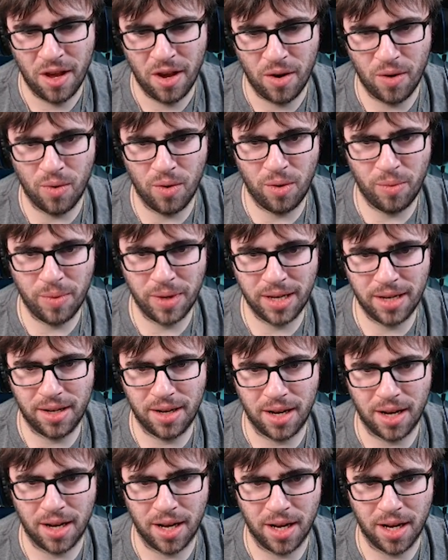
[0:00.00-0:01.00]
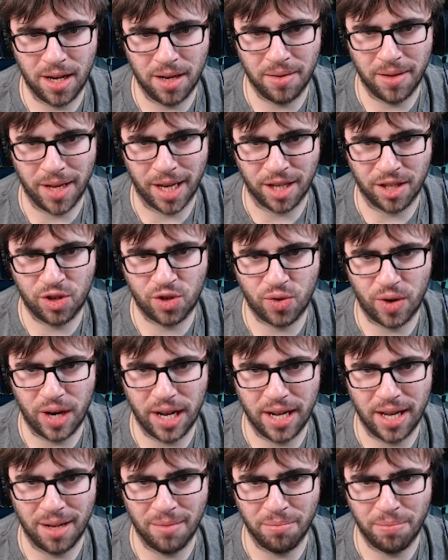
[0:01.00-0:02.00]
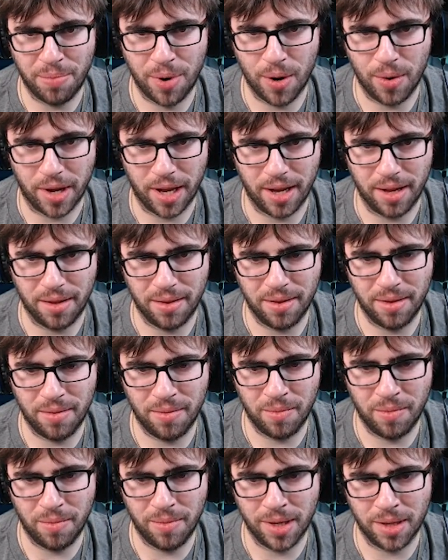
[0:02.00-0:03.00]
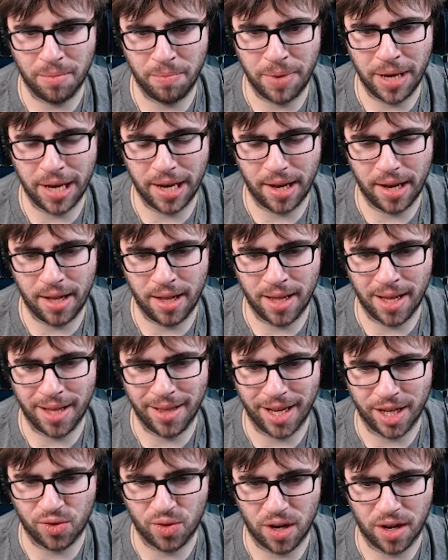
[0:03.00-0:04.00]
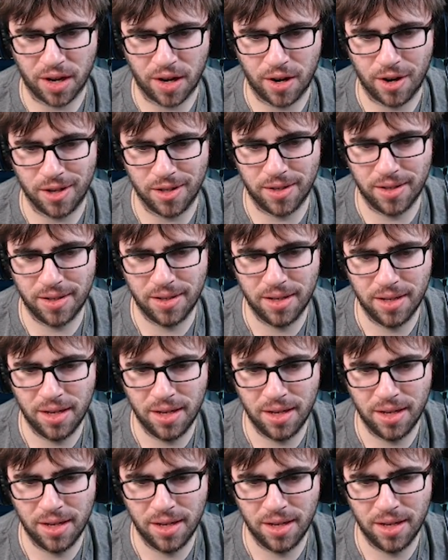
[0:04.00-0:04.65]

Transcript: Or we could like trade in, poke it, ping it, and then like draw cards.